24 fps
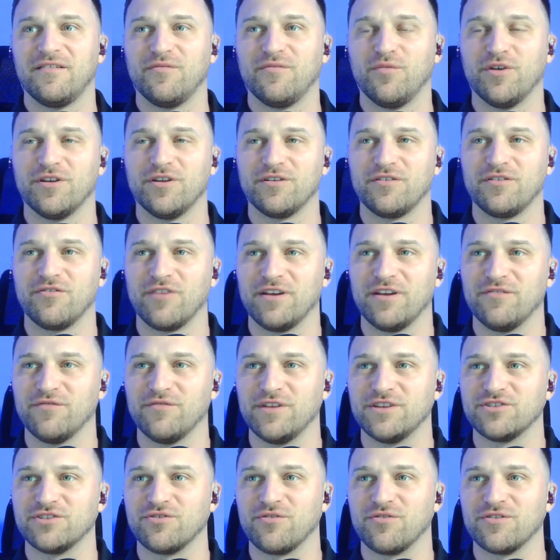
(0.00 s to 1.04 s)
what a great
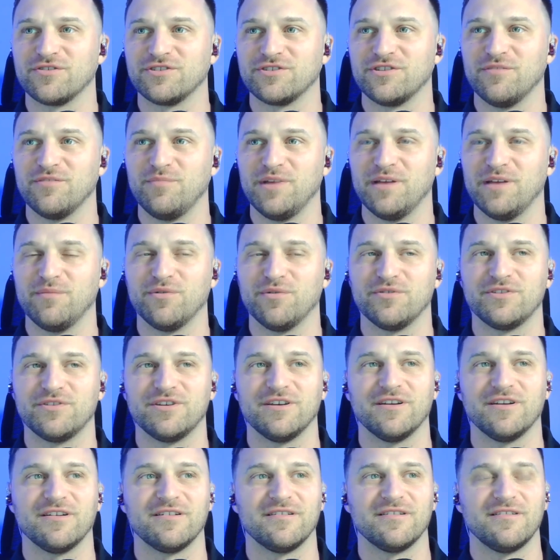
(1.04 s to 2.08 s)
resource to be able
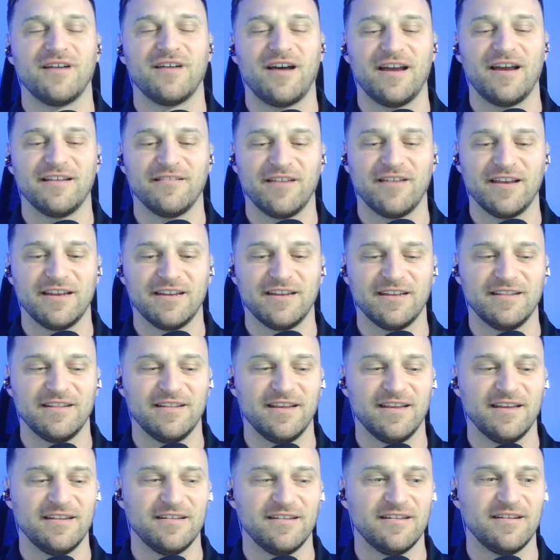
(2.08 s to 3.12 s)
to highlight and
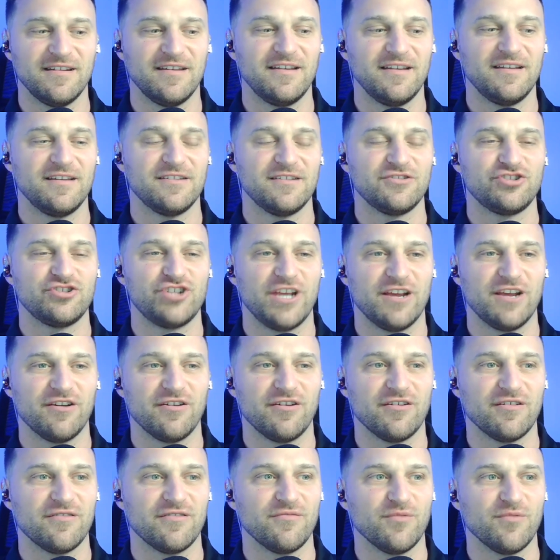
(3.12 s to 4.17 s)
then
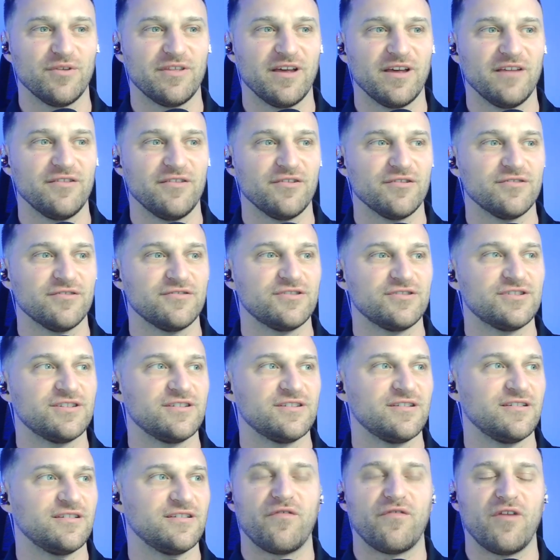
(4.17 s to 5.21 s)
share with others.
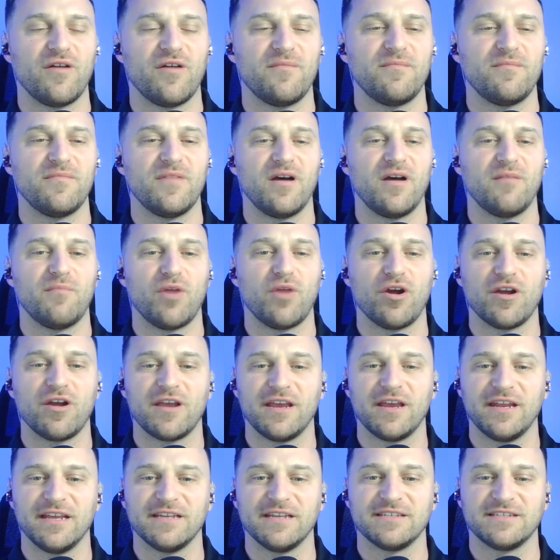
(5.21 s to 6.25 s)
From a
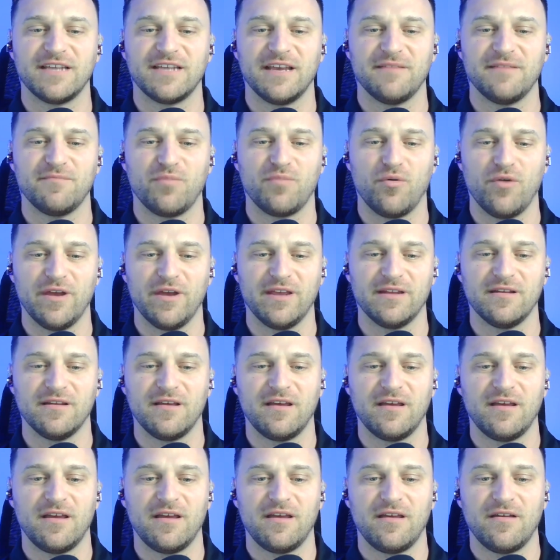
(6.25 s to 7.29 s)
marketing standpoint,
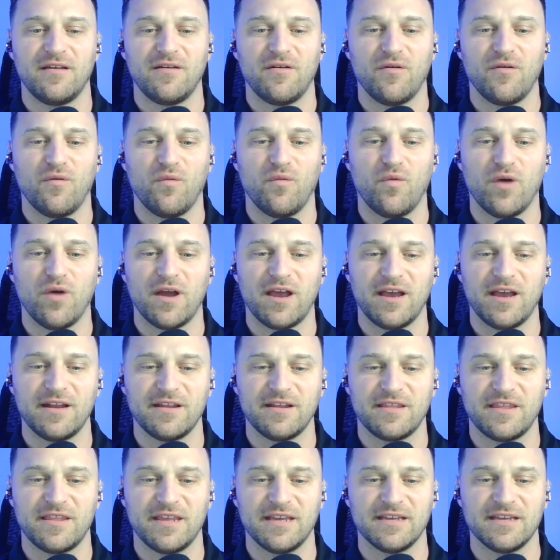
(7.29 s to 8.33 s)
what kind
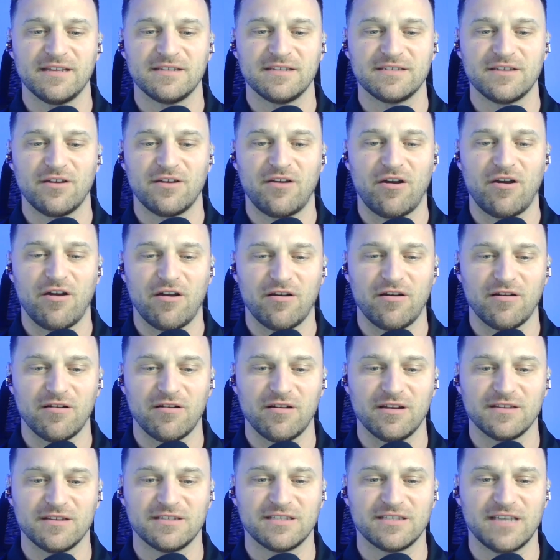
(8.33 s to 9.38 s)
of things are
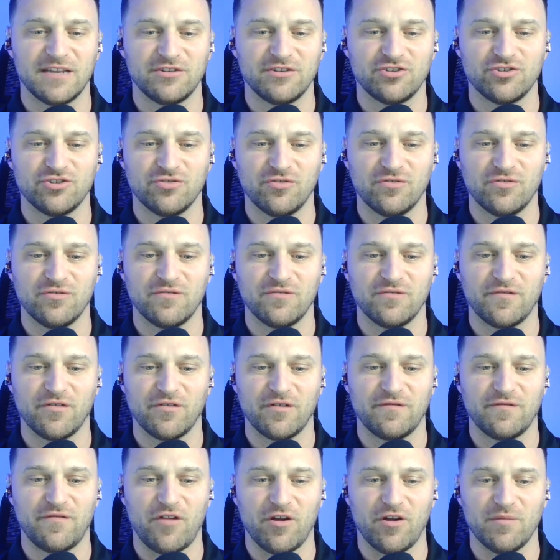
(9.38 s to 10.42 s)
essential for
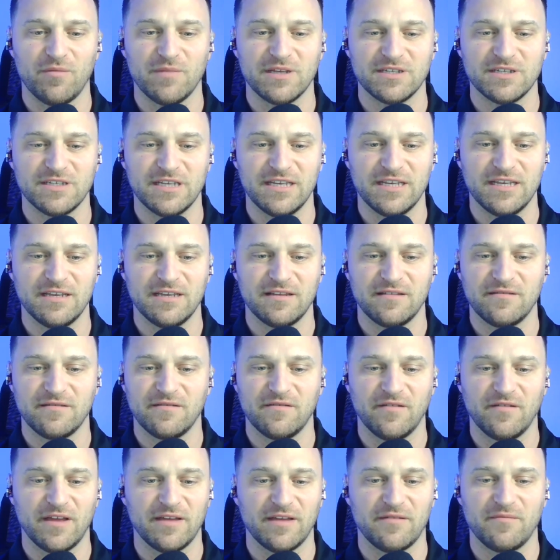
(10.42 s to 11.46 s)
a pharmacy?
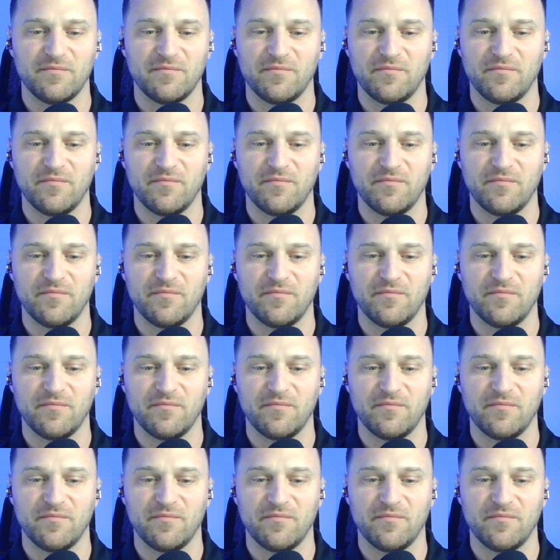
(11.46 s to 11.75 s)
They're like,